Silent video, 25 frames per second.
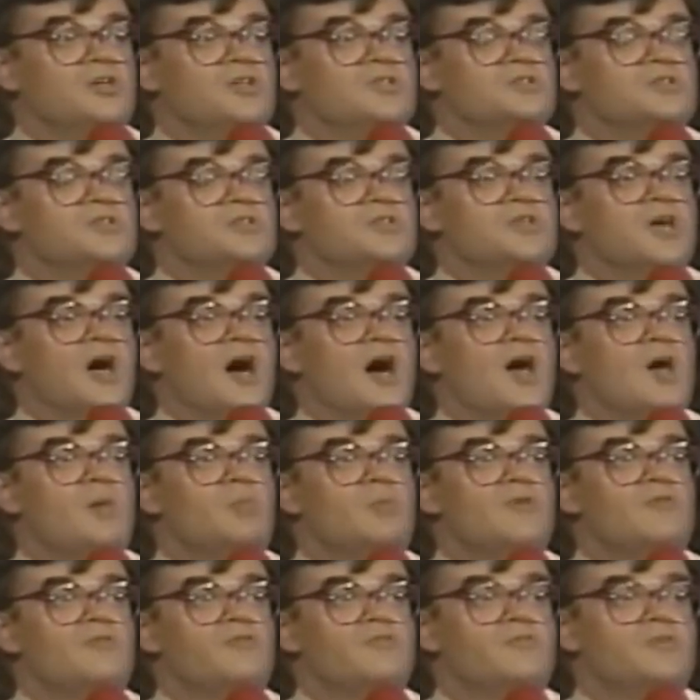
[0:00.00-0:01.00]
It's a
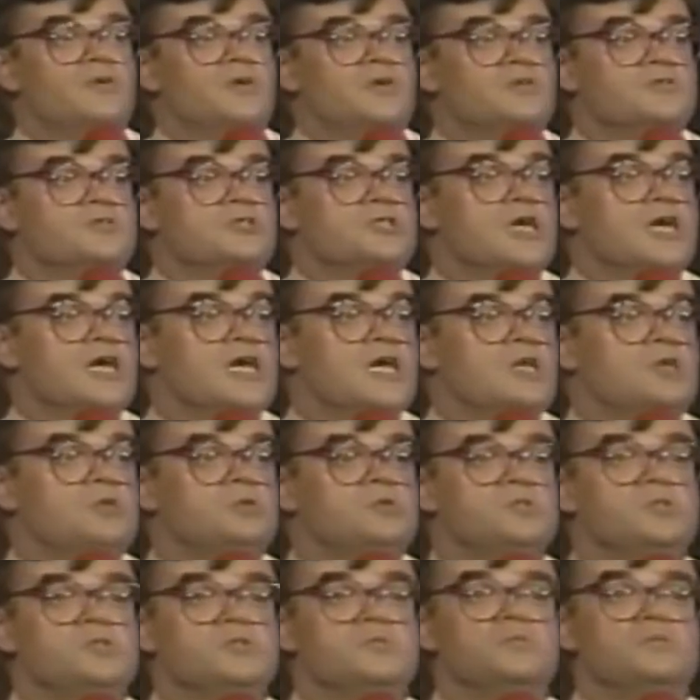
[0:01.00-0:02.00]
time of
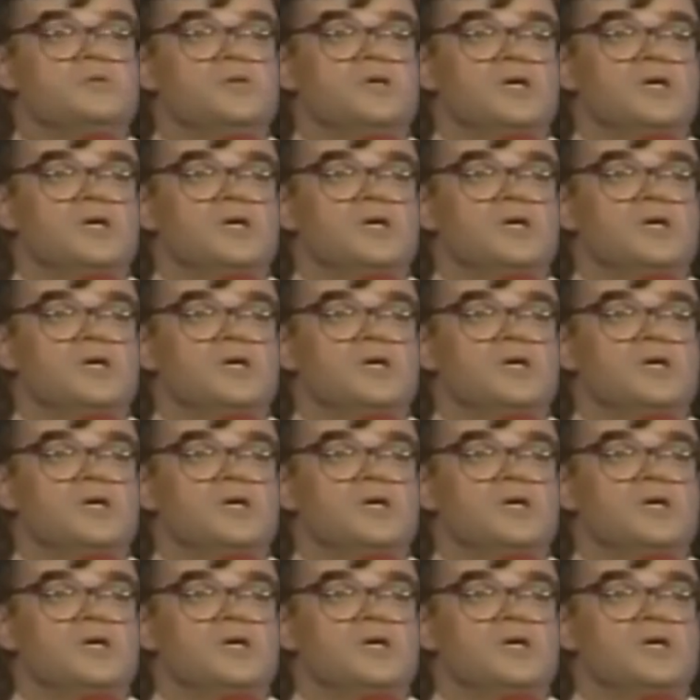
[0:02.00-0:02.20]
change.